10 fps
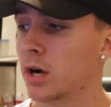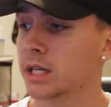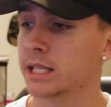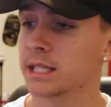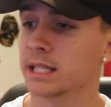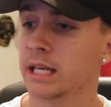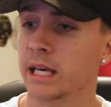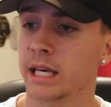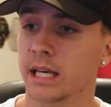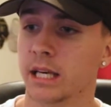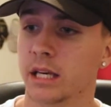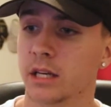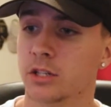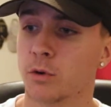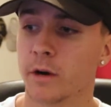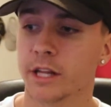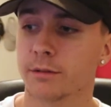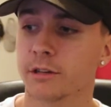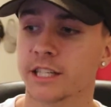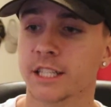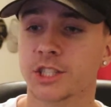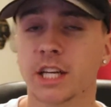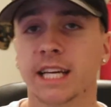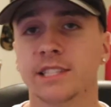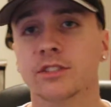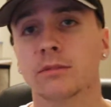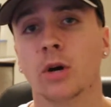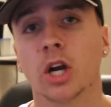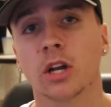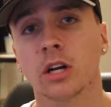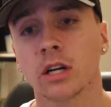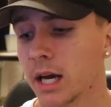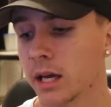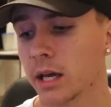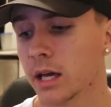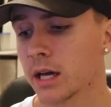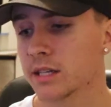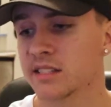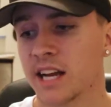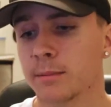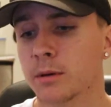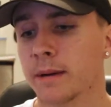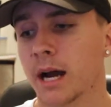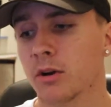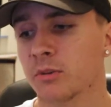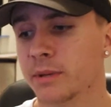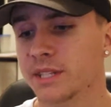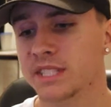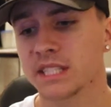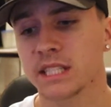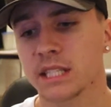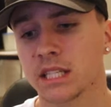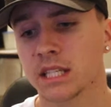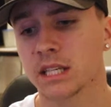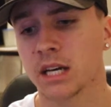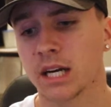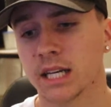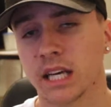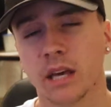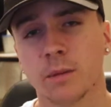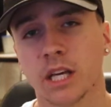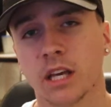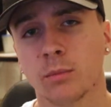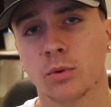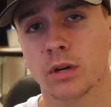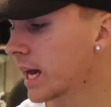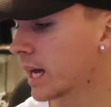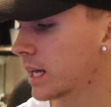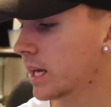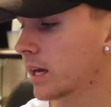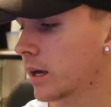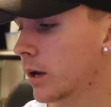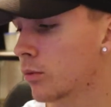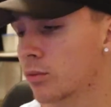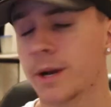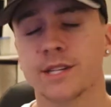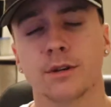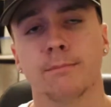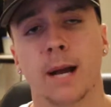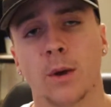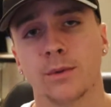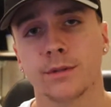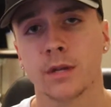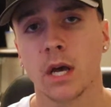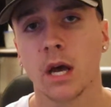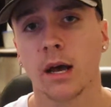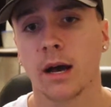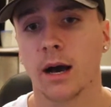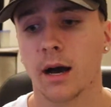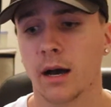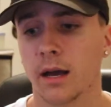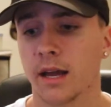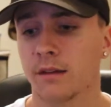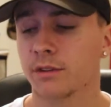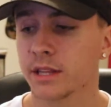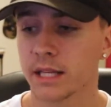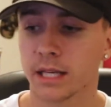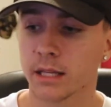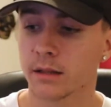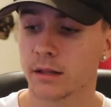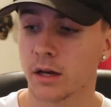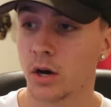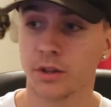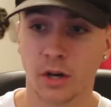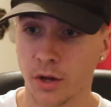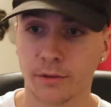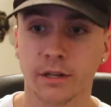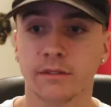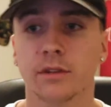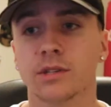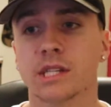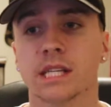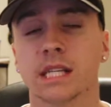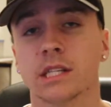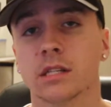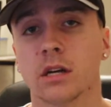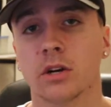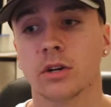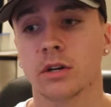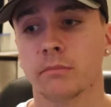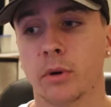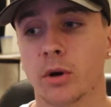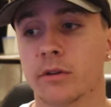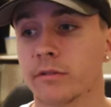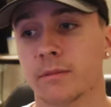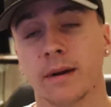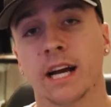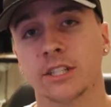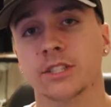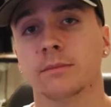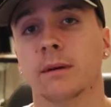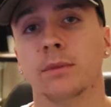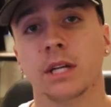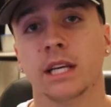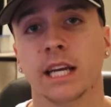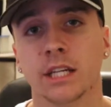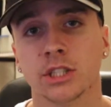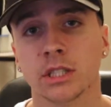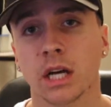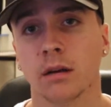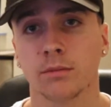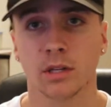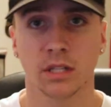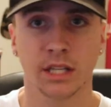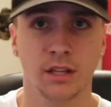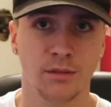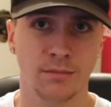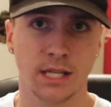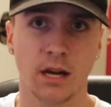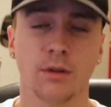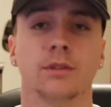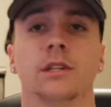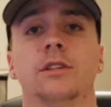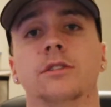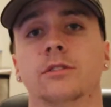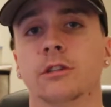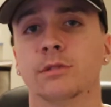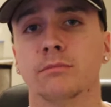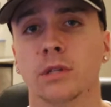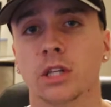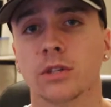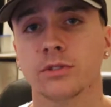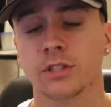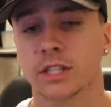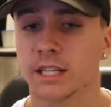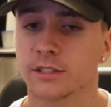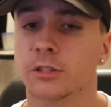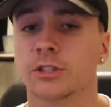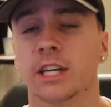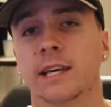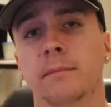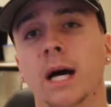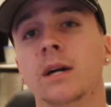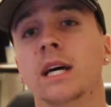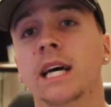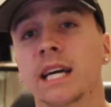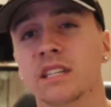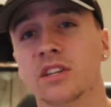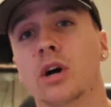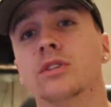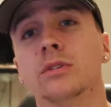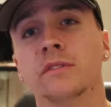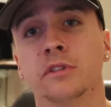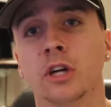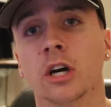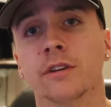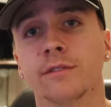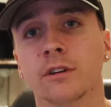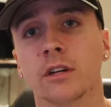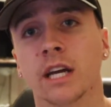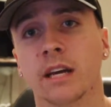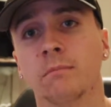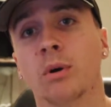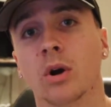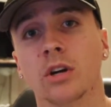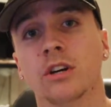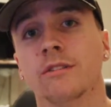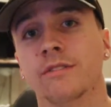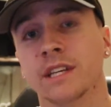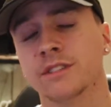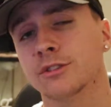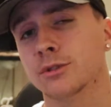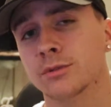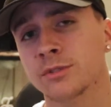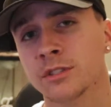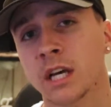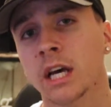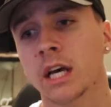rocking a 23-inch Acer monitor, a CyberPower PC gaming keyboard, and a Razer mouse. Everything, all 3 of those things are borrowed from actually my buddy Cajun. I'm gonna link him down in the description below so that you guys can go check him out. He's also a photographer and part of It's Goons.